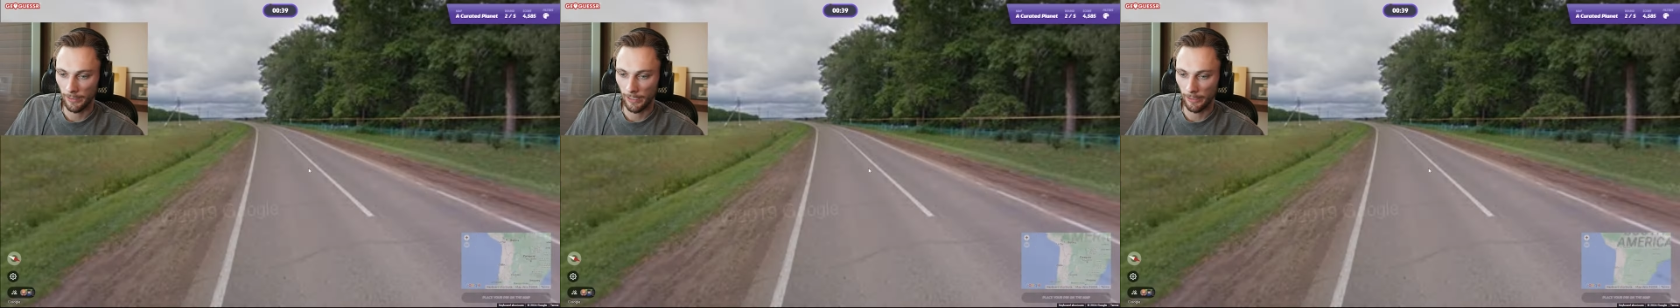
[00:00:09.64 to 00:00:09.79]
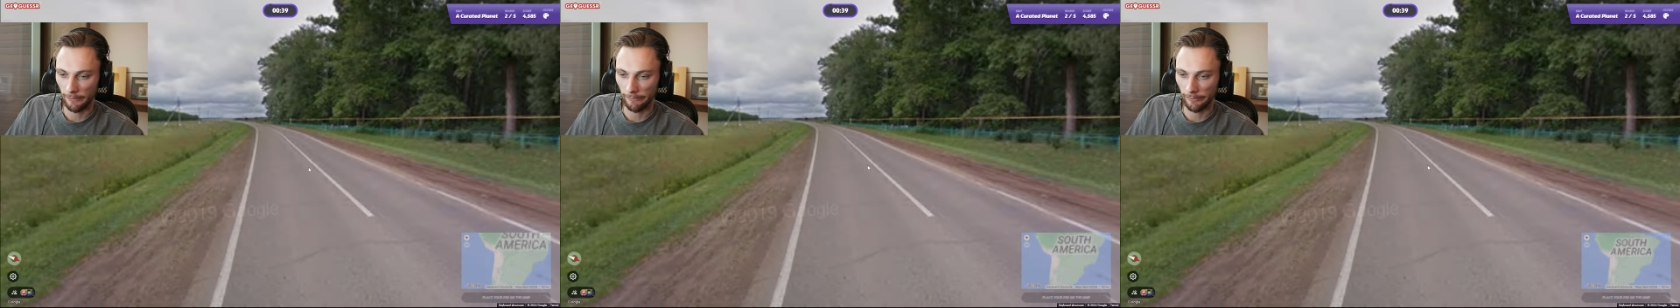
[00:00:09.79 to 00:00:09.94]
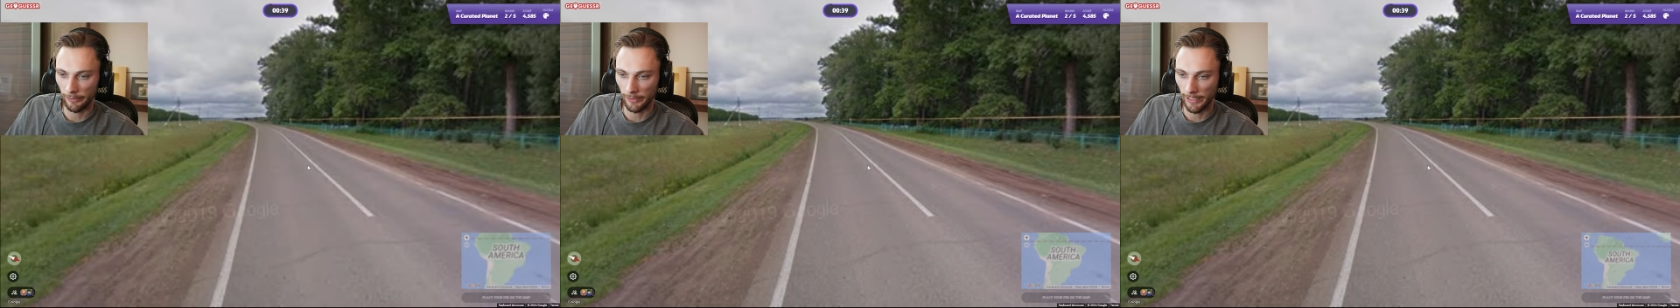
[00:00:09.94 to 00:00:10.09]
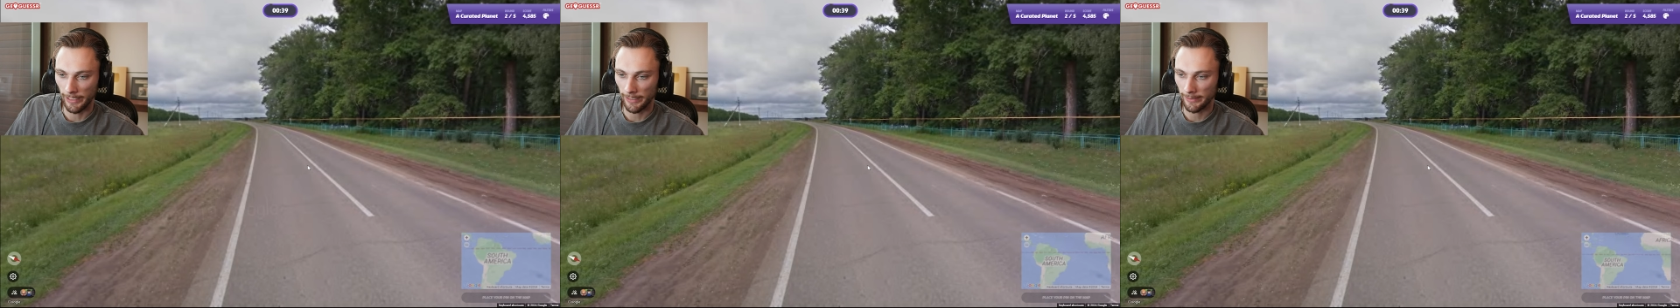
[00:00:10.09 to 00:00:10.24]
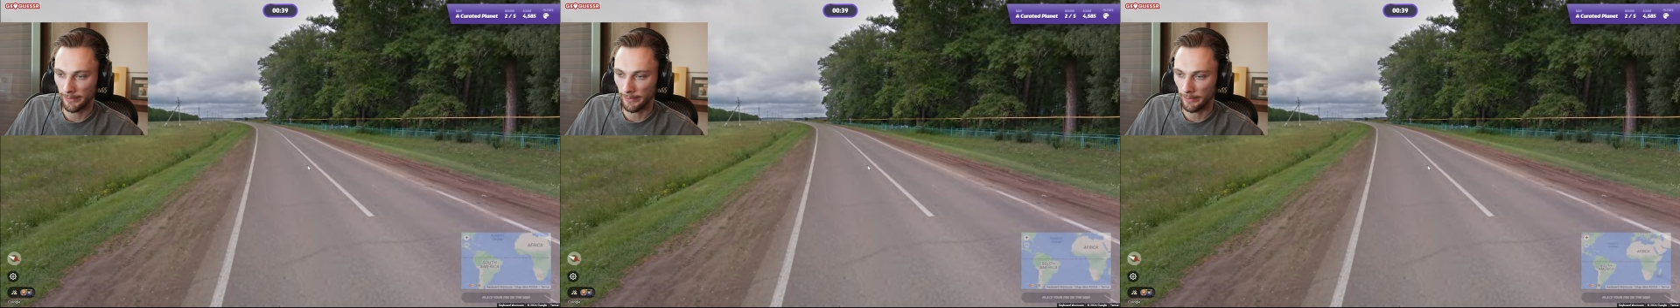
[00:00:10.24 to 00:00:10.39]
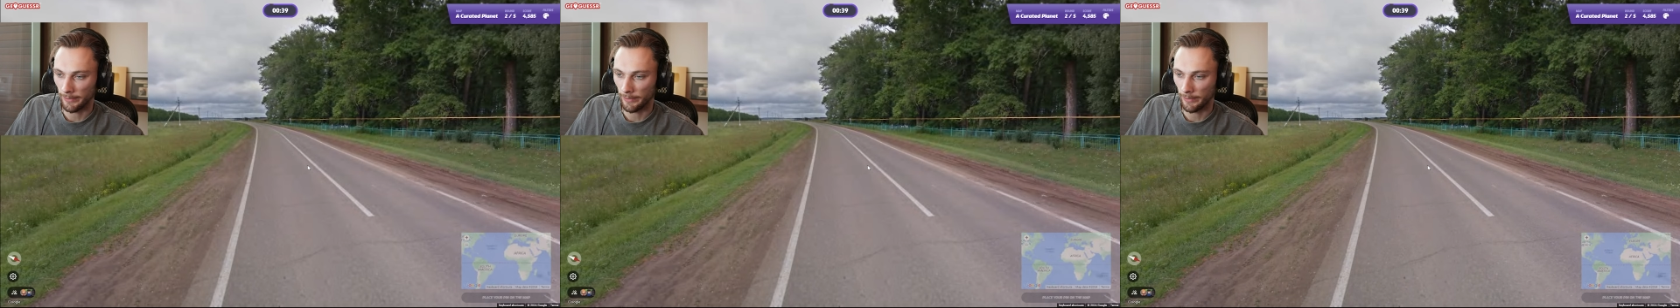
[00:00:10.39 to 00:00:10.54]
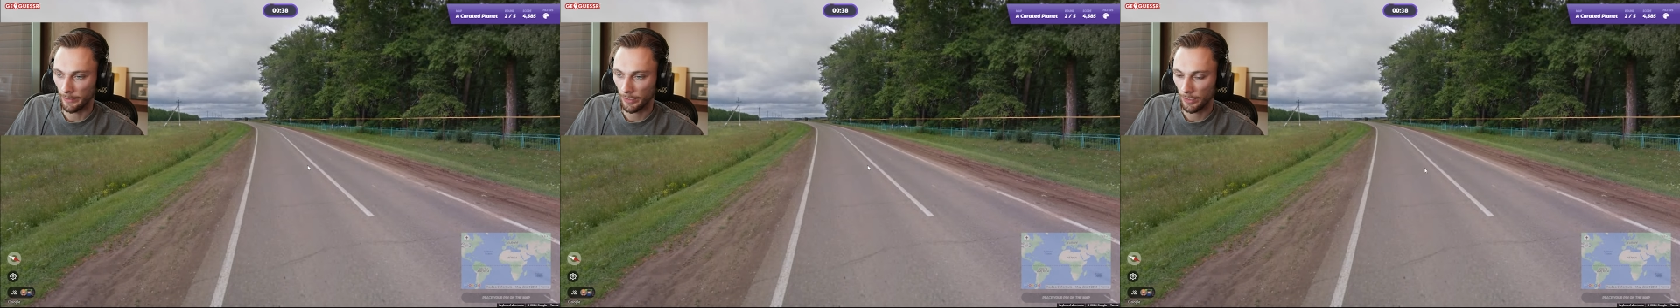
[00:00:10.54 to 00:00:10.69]
flat
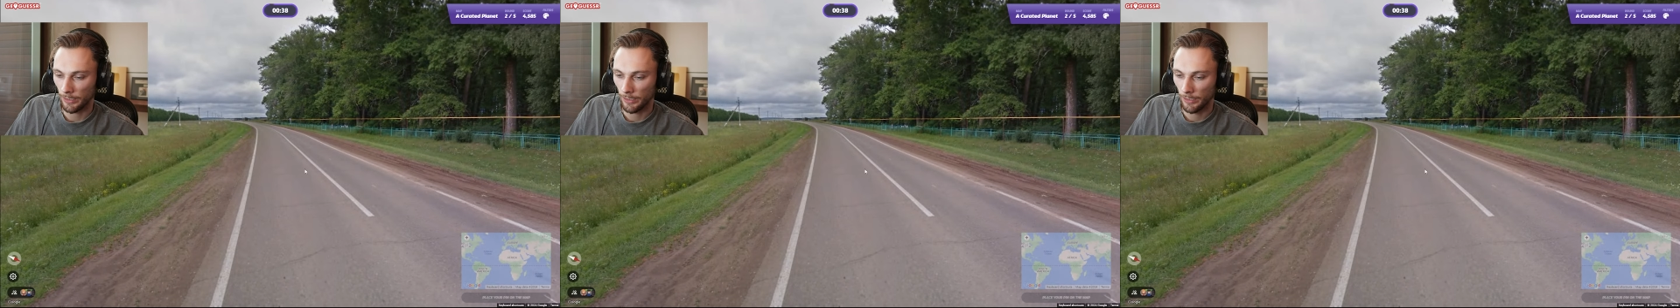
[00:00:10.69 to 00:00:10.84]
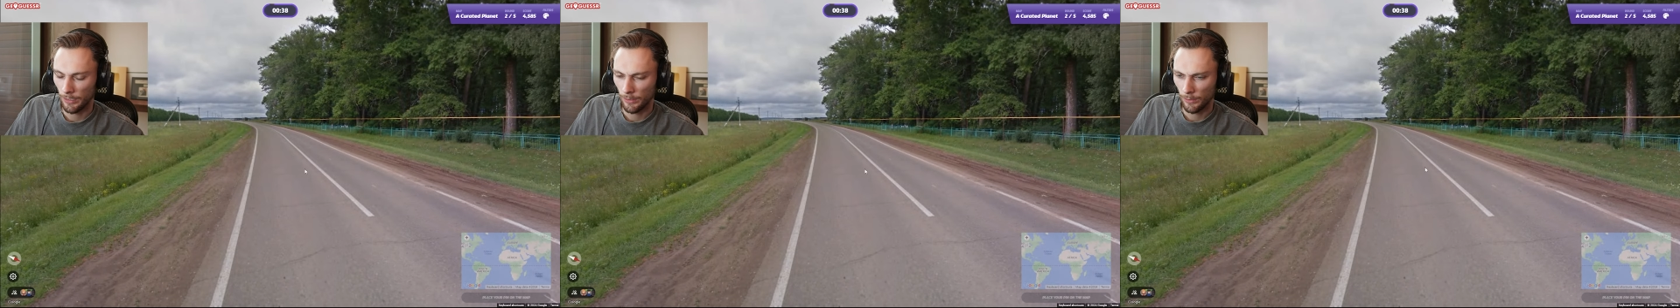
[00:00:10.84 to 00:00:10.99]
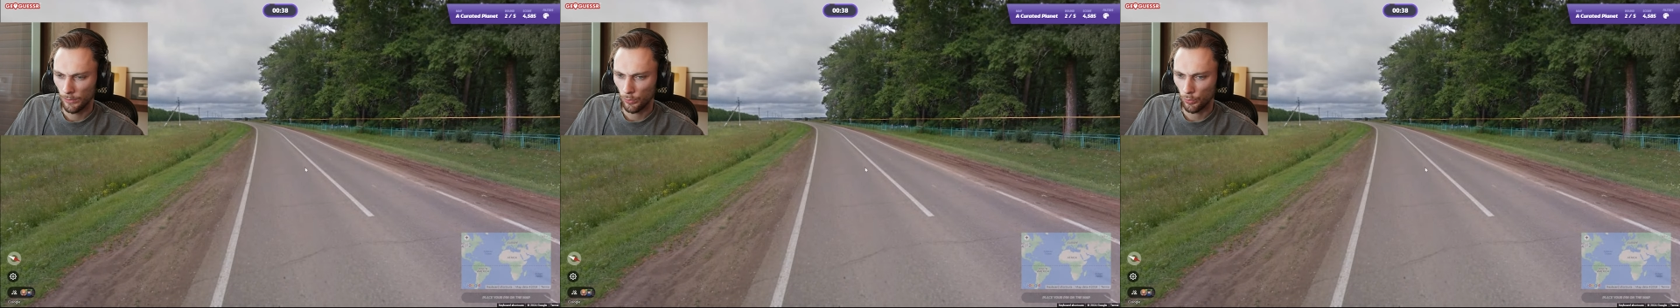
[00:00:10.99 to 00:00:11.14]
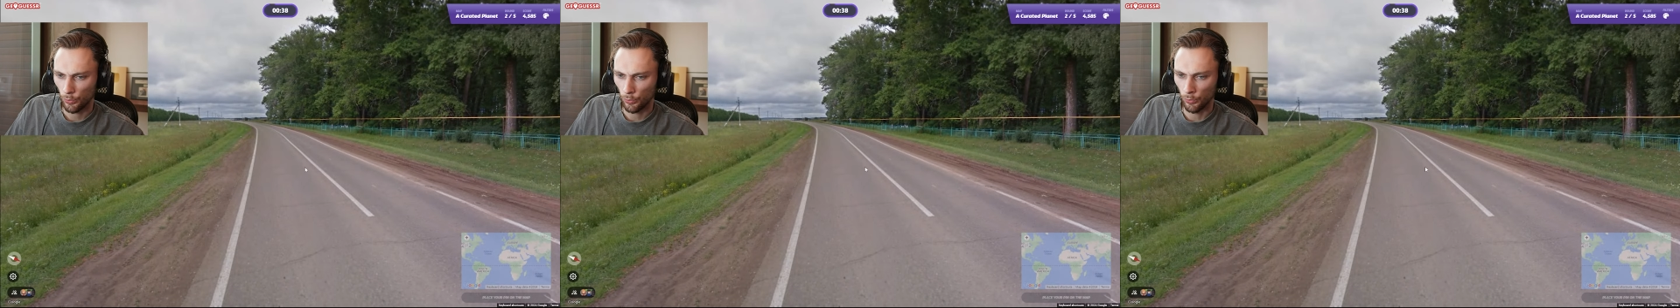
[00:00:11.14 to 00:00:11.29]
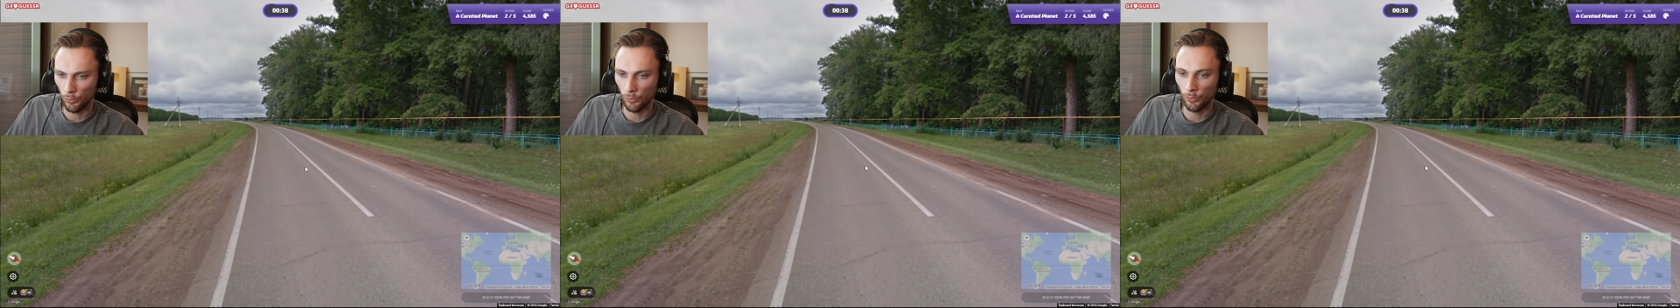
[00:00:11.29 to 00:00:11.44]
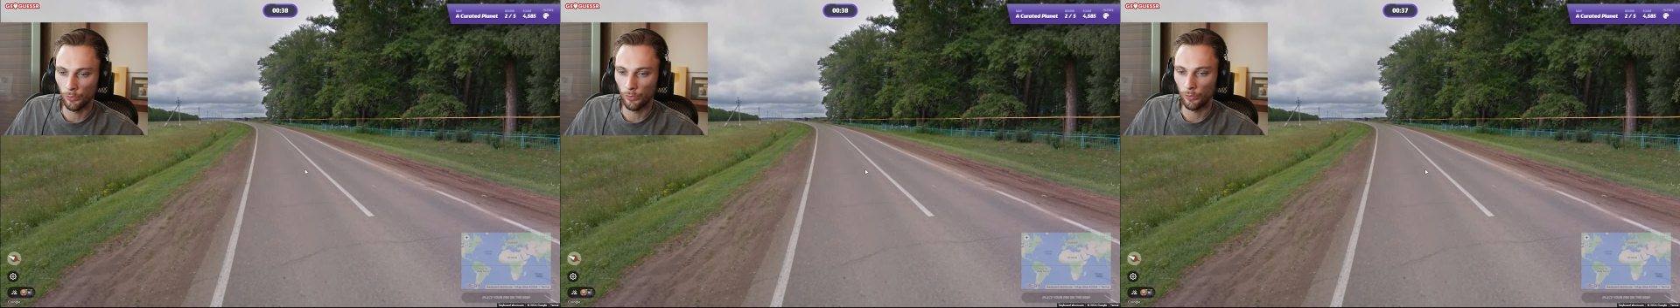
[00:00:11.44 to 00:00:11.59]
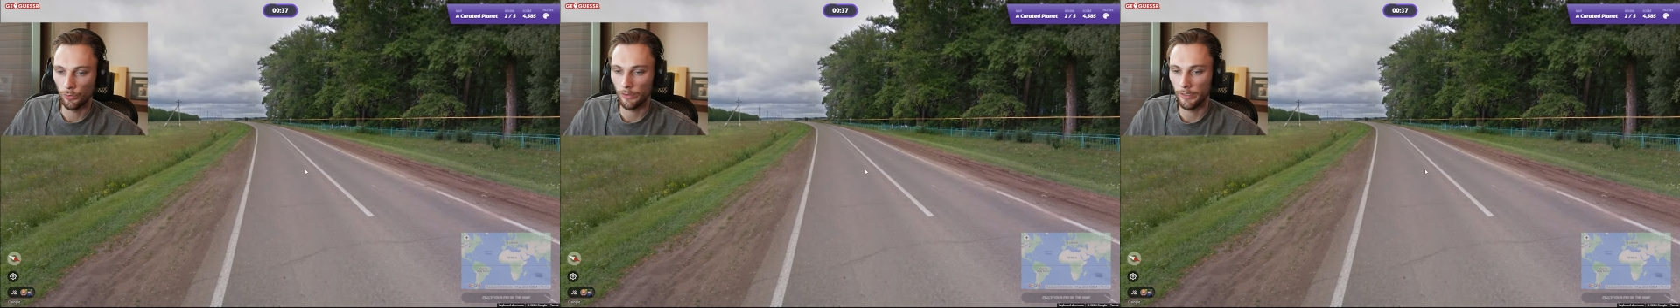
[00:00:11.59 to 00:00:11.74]
and,
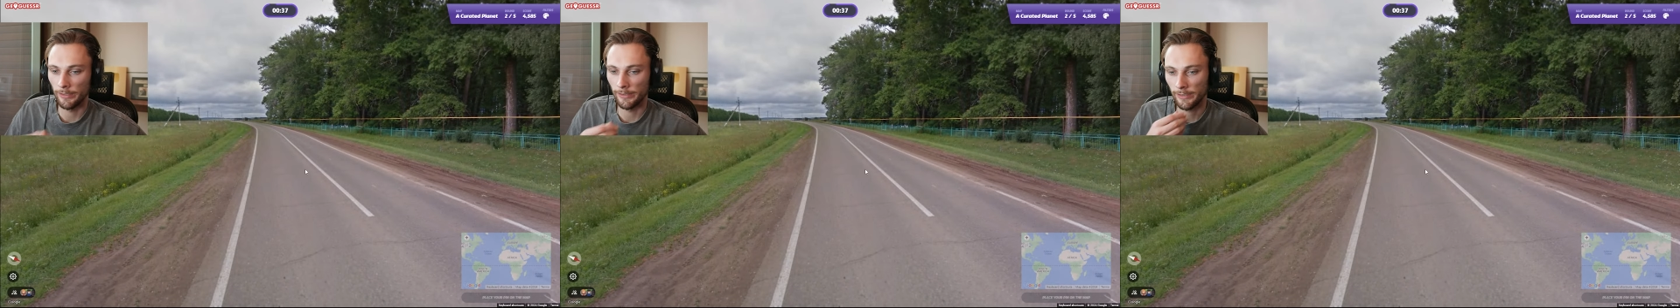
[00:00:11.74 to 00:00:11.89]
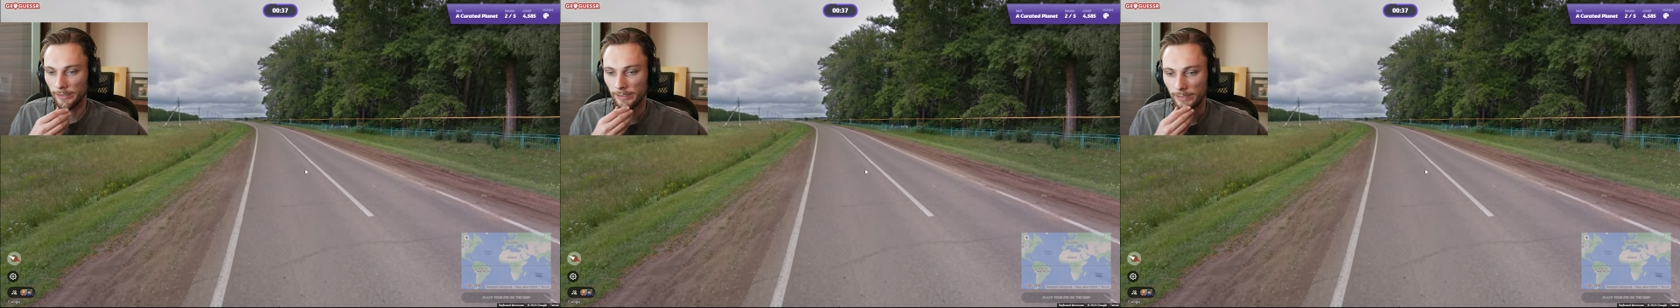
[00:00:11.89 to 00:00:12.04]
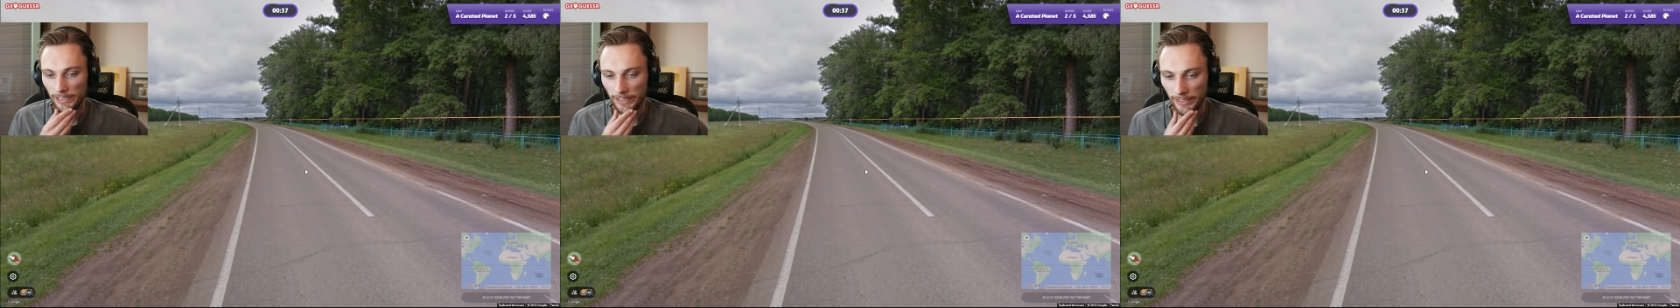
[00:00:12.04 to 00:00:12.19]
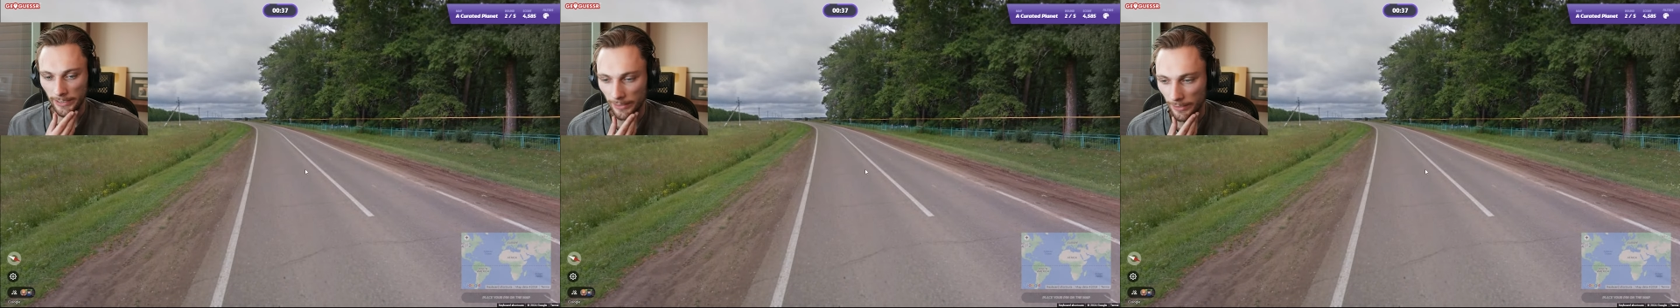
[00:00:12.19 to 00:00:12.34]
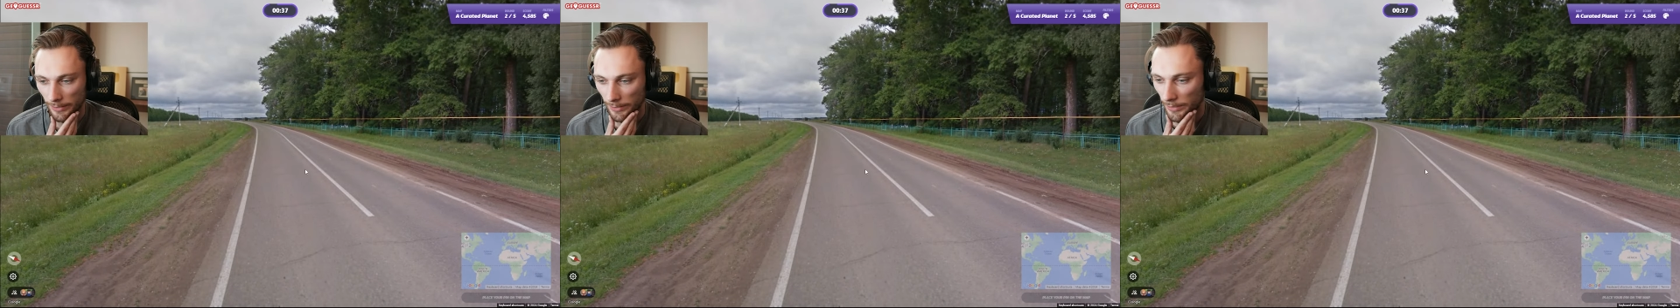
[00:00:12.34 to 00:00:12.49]
ooh, is this like